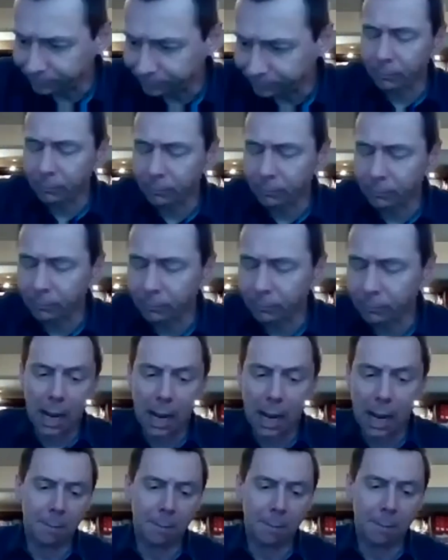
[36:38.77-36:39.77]

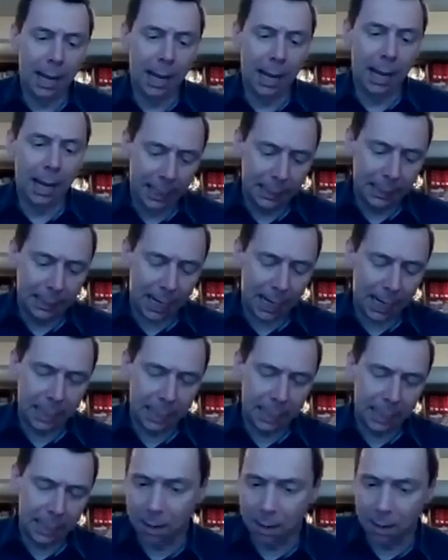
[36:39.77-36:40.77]
and has it come
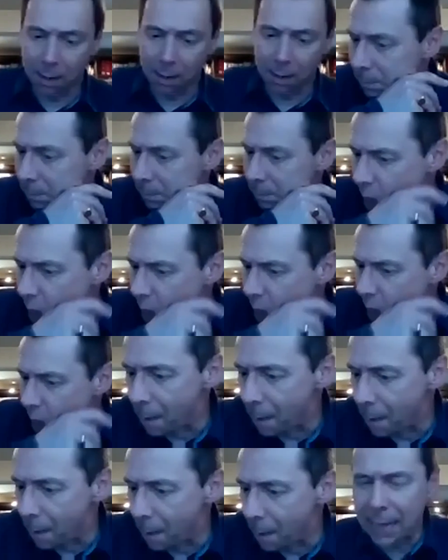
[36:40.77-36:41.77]
at a
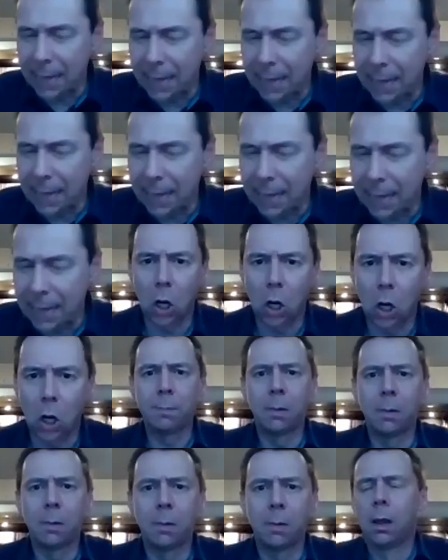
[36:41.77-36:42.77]
bad time?
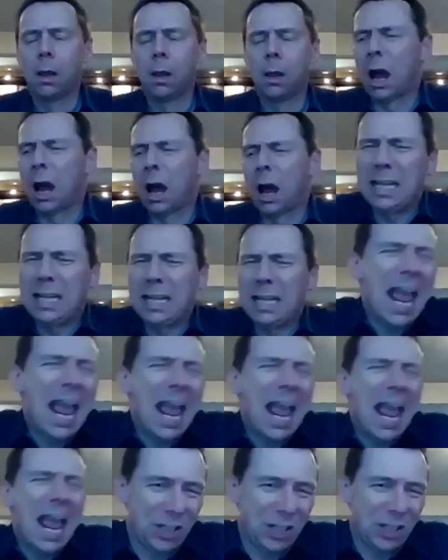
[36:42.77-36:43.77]
Yes, I
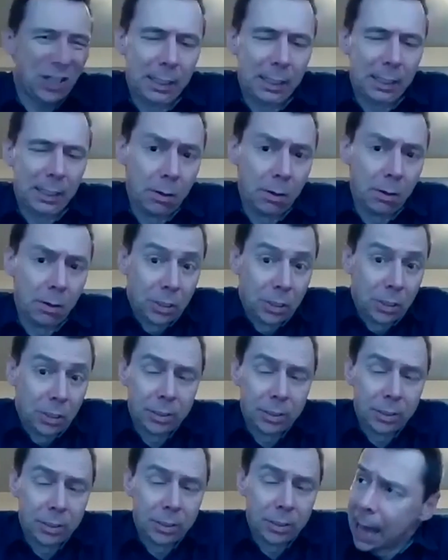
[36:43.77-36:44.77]
think is the honest answer for
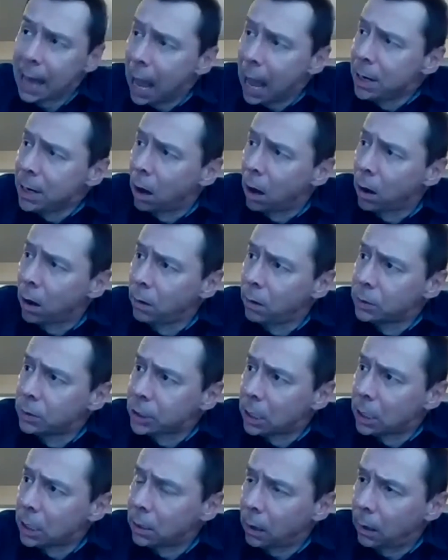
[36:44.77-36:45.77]
that. I mean, I was
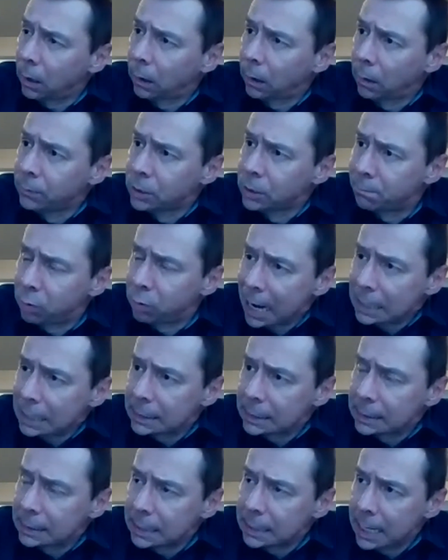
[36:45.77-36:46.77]
a
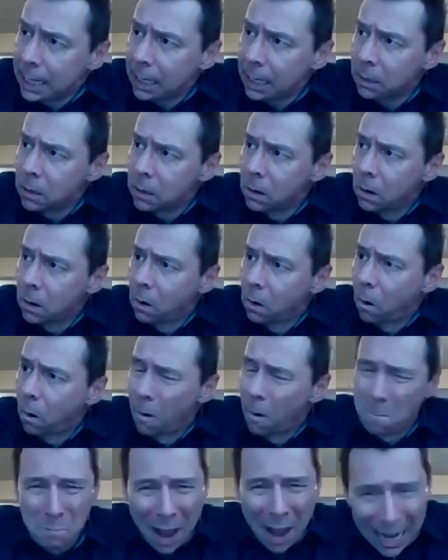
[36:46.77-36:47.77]
Brexiteer
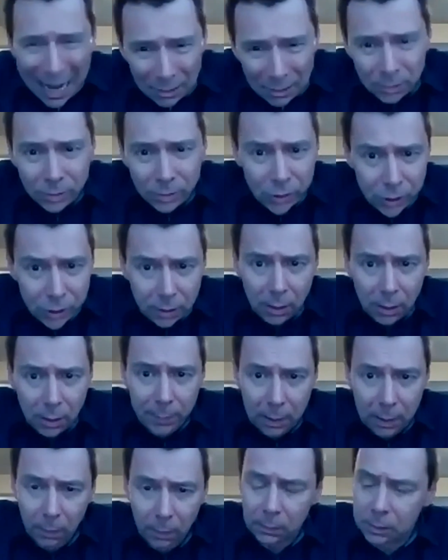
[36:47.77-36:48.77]
on balance. I
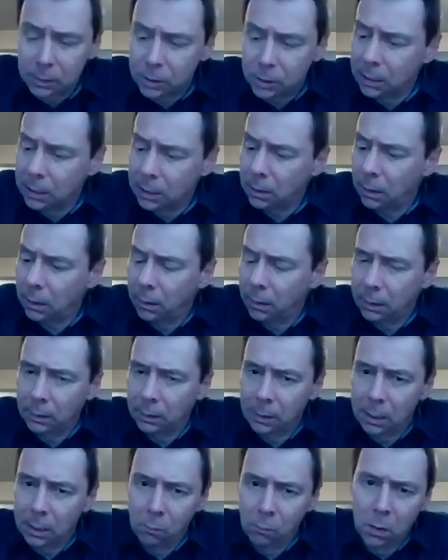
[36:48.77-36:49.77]
mean, I
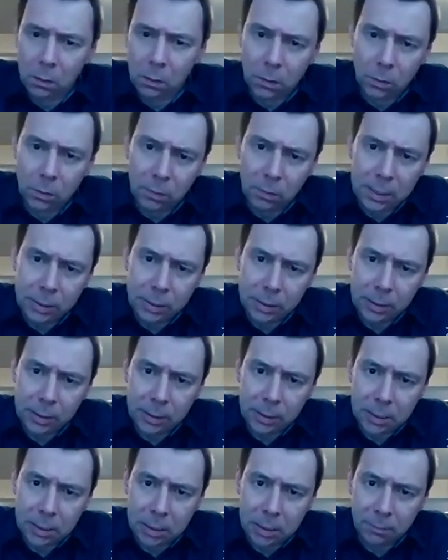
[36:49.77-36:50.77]
think there were good
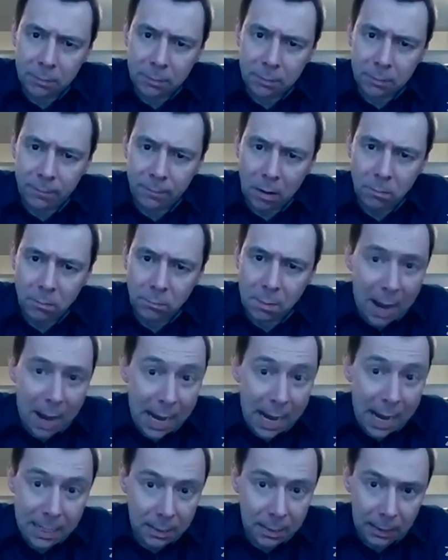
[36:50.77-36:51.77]
reasons to vote
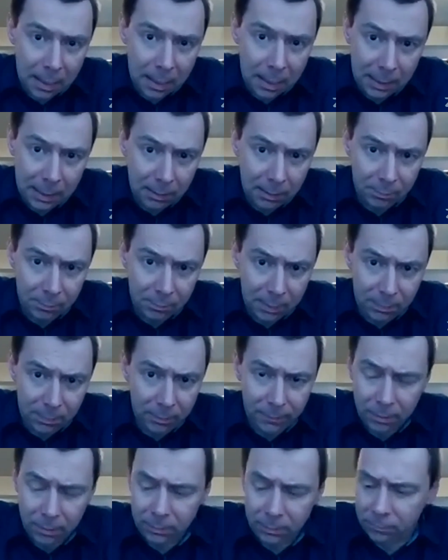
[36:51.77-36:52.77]
Remain. I don't think the people who
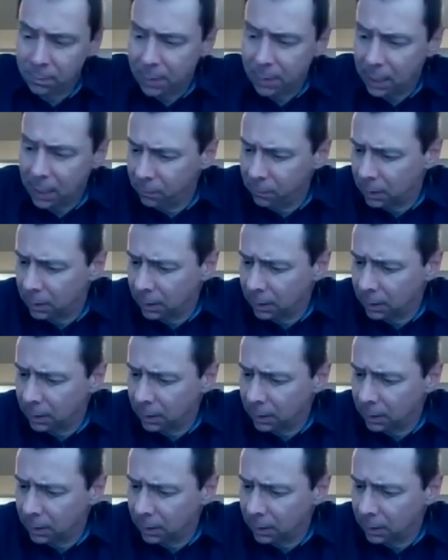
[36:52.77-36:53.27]
voted Remain